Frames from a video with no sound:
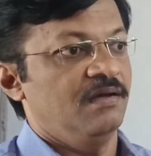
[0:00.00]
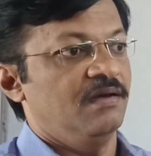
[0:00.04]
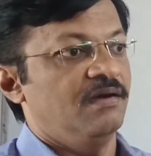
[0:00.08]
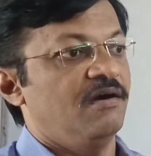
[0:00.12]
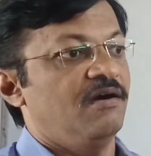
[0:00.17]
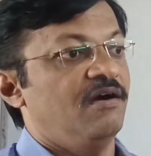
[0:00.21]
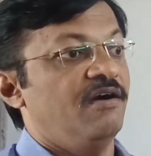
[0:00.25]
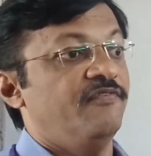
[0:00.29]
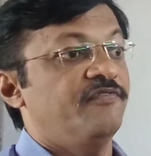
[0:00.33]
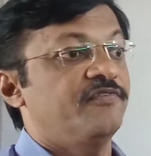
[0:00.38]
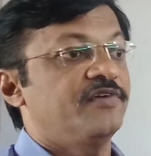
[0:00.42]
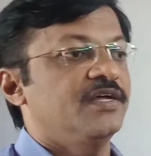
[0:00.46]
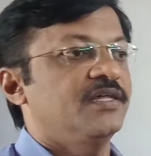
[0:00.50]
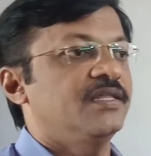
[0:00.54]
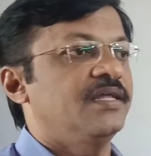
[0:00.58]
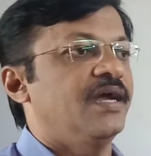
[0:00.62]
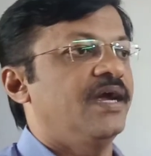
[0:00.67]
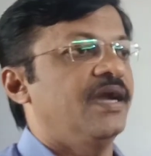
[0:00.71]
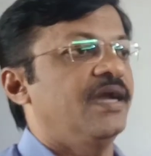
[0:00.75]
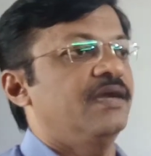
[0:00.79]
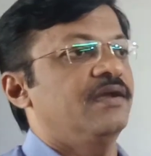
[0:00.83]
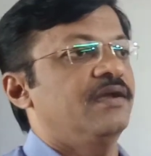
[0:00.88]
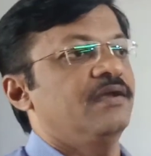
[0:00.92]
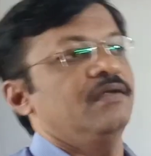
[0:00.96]
After
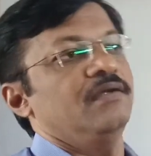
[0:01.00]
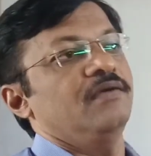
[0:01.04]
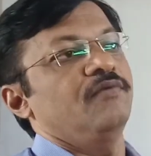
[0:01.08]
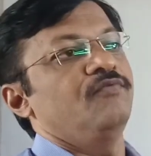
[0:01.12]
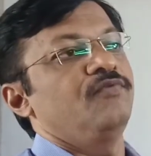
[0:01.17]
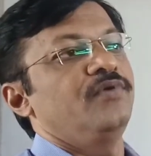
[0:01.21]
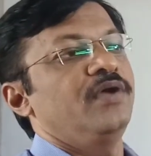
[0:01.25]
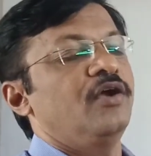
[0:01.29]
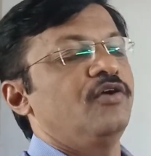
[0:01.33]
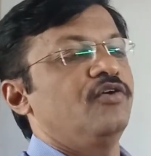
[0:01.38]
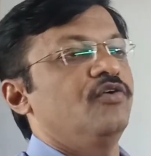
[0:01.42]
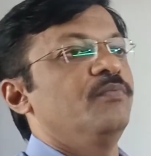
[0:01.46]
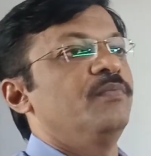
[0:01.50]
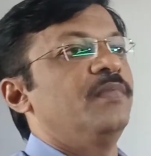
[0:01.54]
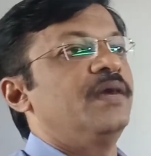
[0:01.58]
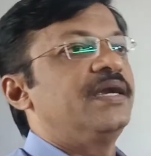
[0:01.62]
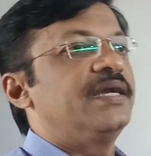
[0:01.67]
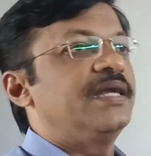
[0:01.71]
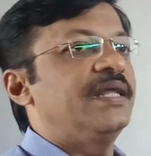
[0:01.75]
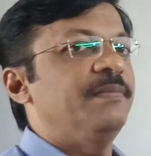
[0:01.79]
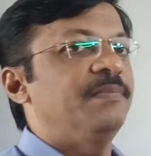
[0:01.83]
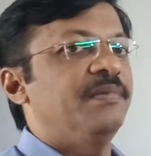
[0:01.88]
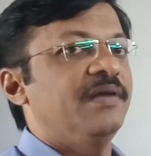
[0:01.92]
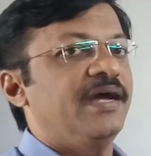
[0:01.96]
that, we have to
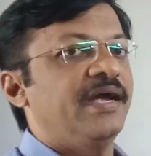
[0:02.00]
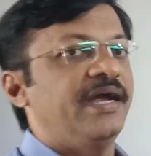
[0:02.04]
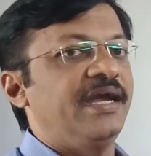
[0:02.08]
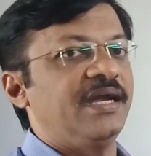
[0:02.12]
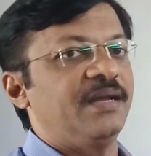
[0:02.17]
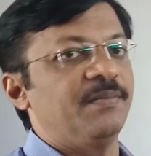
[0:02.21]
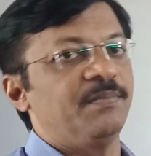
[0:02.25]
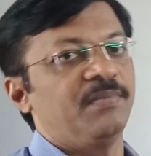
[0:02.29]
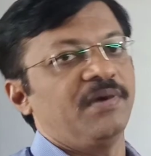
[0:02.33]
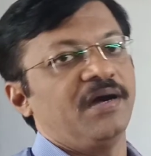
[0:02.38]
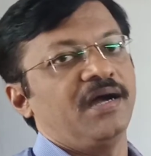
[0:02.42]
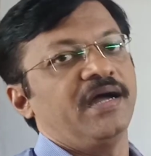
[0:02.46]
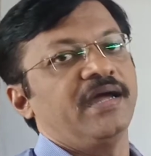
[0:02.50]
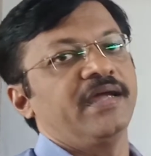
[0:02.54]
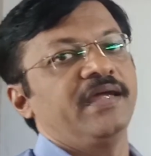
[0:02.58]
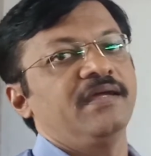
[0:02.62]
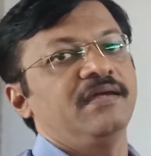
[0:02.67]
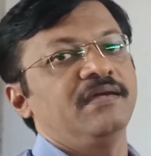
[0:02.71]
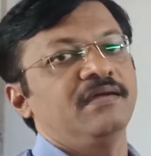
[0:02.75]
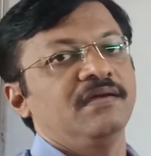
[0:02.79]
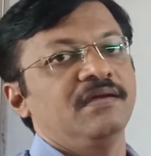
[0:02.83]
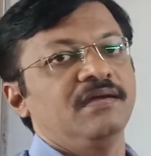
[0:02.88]
multiply it by